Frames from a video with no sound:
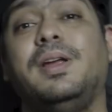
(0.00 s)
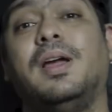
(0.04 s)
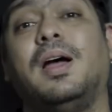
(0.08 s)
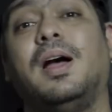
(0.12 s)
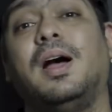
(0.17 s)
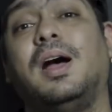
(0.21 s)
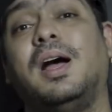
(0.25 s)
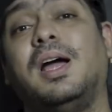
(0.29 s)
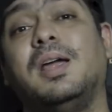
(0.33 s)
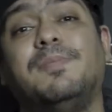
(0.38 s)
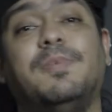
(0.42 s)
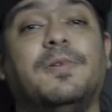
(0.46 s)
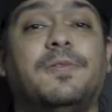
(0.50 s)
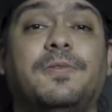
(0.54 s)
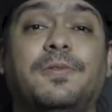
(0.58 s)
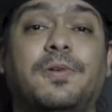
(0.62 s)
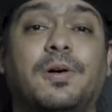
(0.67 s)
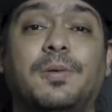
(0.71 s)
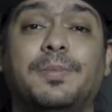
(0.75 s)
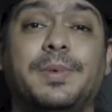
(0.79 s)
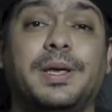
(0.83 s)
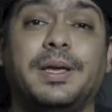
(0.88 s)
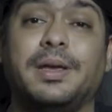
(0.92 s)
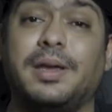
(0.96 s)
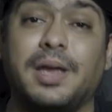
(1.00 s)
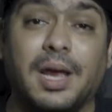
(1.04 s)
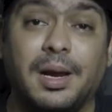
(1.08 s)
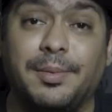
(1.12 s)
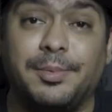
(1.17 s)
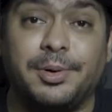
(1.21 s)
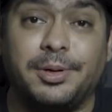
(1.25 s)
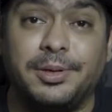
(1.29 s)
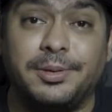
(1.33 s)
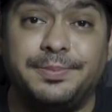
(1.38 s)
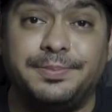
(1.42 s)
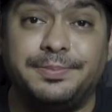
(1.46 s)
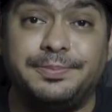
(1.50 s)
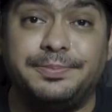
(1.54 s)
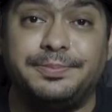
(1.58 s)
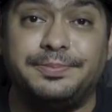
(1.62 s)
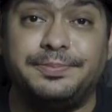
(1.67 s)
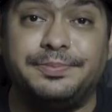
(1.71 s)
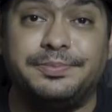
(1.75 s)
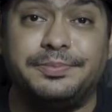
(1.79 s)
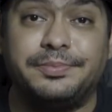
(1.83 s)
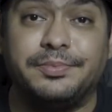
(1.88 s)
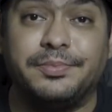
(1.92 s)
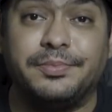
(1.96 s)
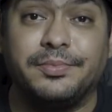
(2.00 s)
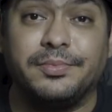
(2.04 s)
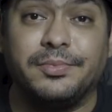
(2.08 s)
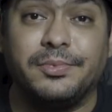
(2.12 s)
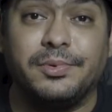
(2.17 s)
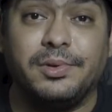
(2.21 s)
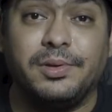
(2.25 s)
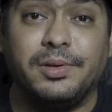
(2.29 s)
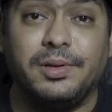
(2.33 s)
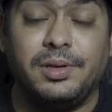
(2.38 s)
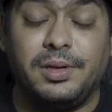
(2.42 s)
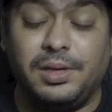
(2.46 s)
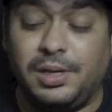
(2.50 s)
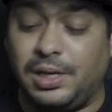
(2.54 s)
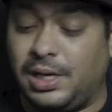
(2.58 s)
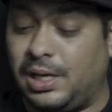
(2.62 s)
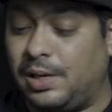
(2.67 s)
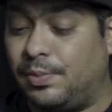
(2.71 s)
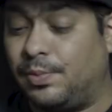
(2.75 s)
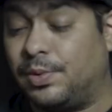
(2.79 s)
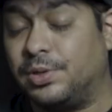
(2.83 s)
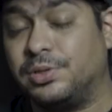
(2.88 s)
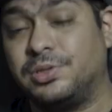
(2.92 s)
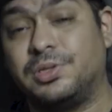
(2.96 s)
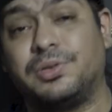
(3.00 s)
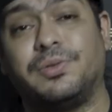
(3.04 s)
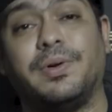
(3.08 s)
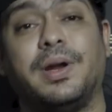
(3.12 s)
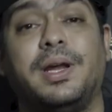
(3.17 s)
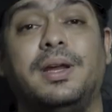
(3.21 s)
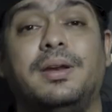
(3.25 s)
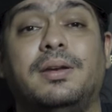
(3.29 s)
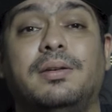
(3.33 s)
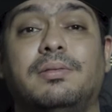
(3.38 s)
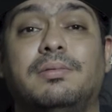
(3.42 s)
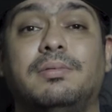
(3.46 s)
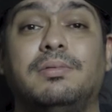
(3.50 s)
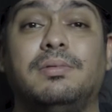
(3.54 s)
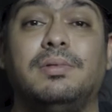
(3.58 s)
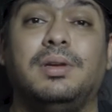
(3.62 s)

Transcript: high performing camera. It was great